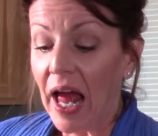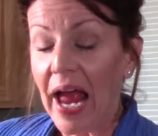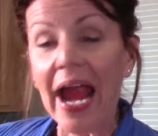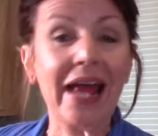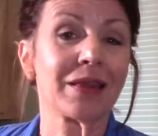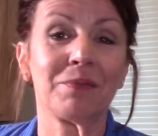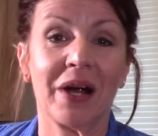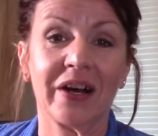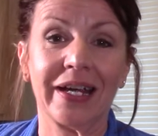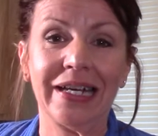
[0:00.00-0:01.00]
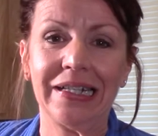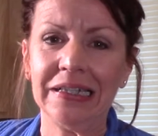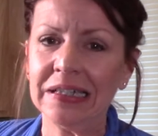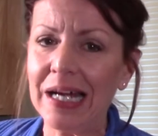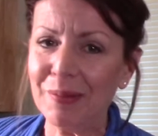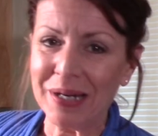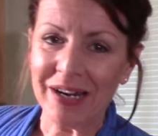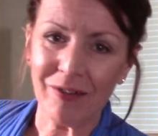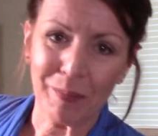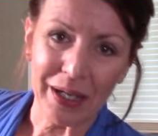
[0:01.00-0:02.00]
at the market, I'm
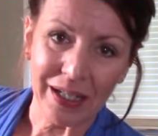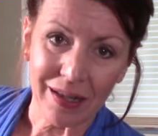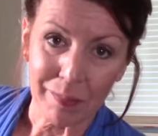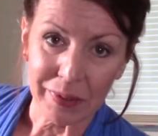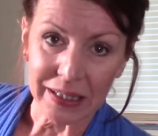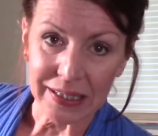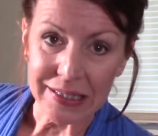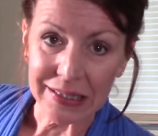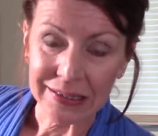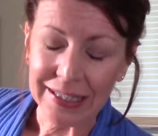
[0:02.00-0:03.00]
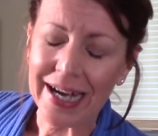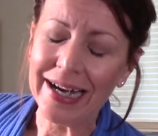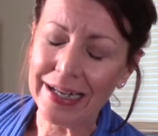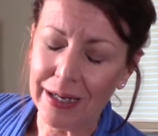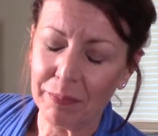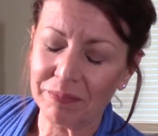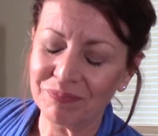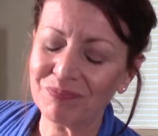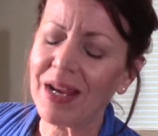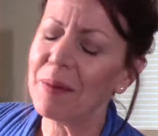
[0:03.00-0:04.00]
kind of a pain in the butt.
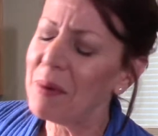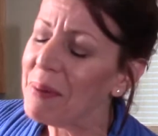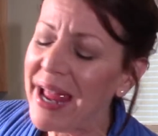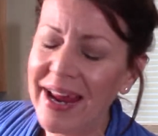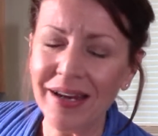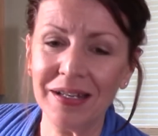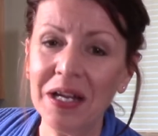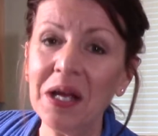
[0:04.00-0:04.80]
I'm a pain